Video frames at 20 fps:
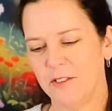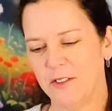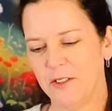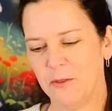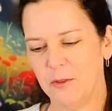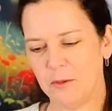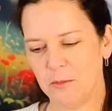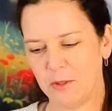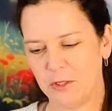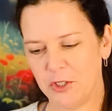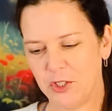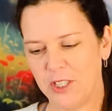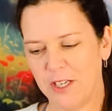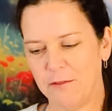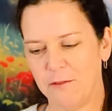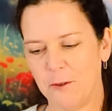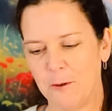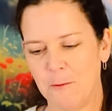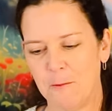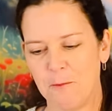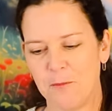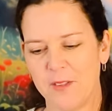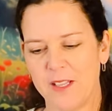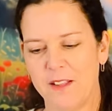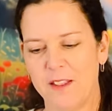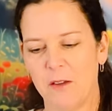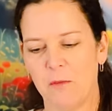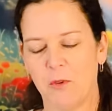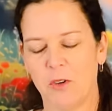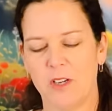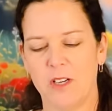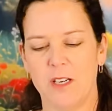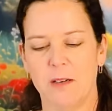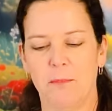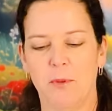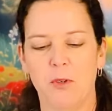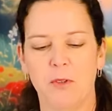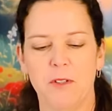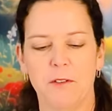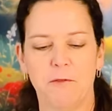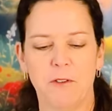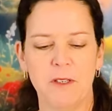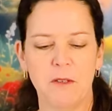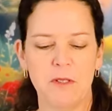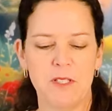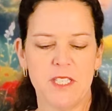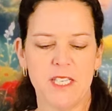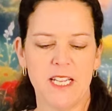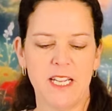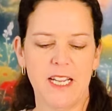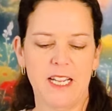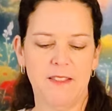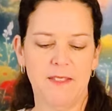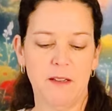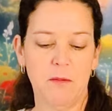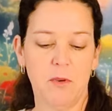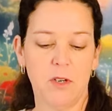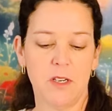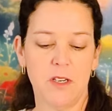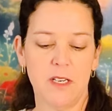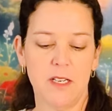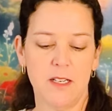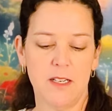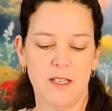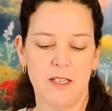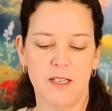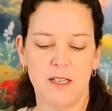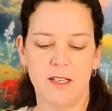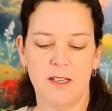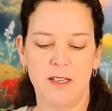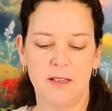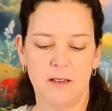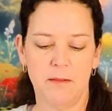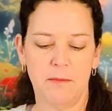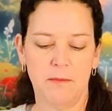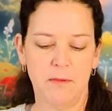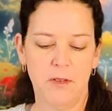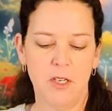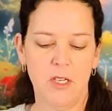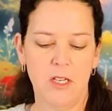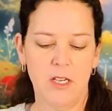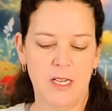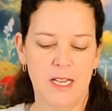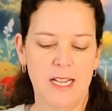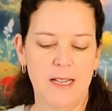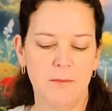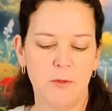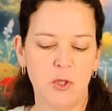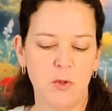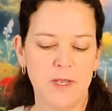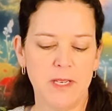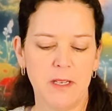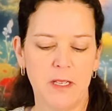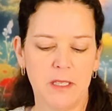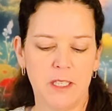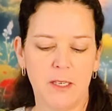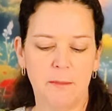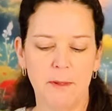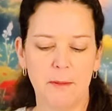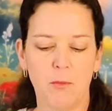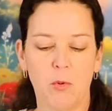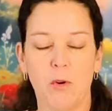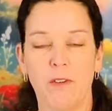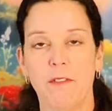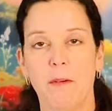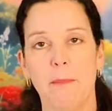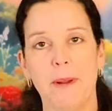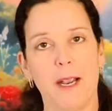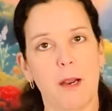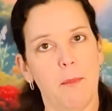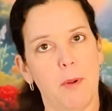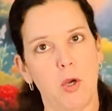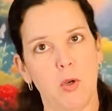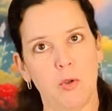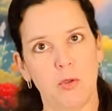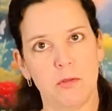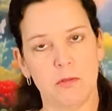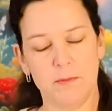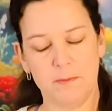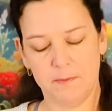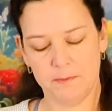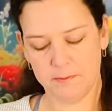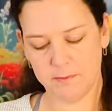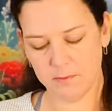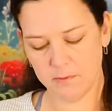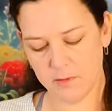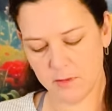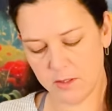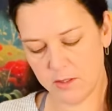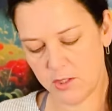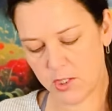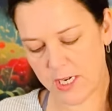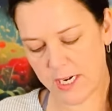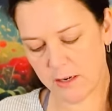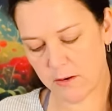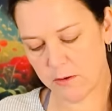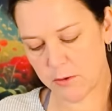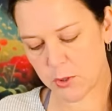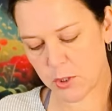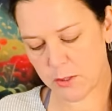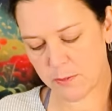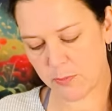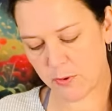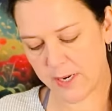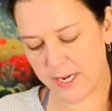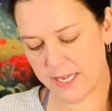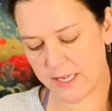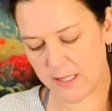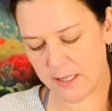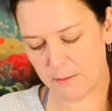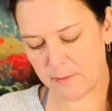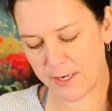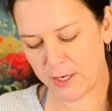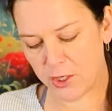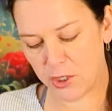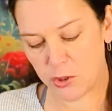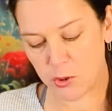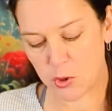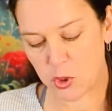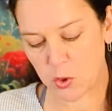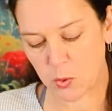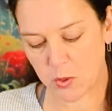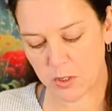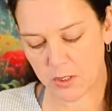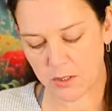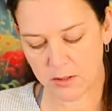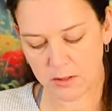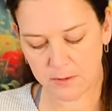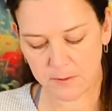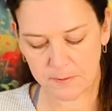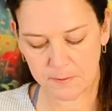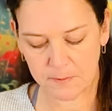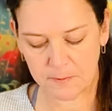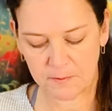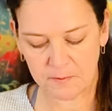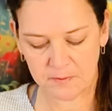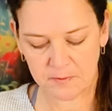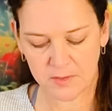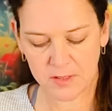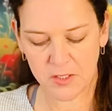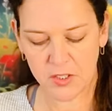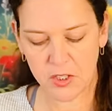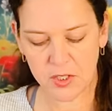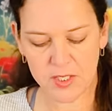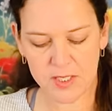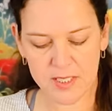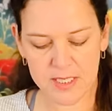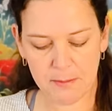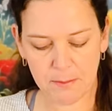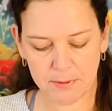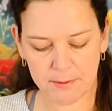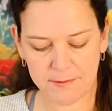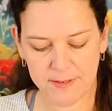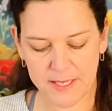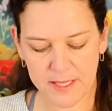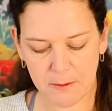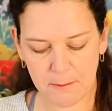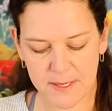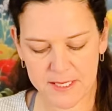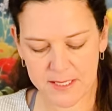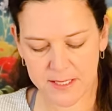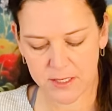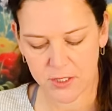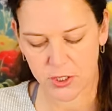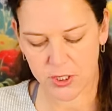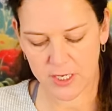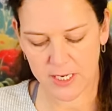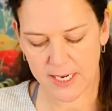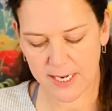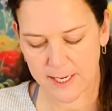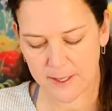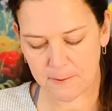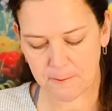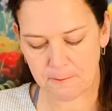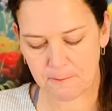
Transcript: One more shuffle. And then we're going to pull the frequency, and then we're going to... I'm doing a little bit more of a bare bone tarot spread than my usual, just to simplify the message today.